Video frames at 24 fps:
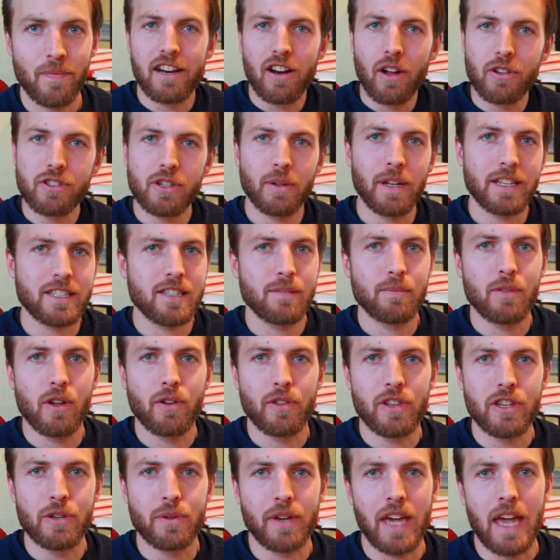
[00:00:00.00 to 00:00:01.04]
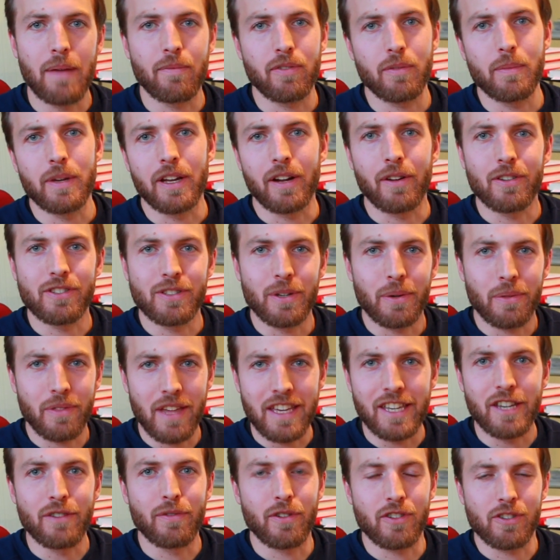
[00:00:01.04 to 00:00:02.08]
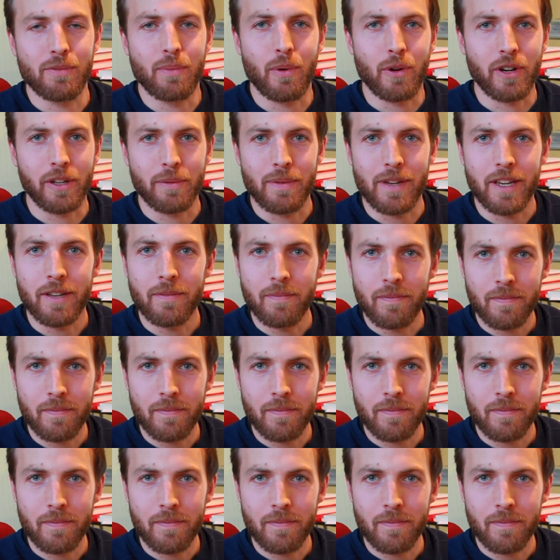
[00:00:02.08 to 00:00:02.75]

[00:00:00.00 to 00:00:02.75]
And it also lets them know that you came from here, so thank you for supporting me.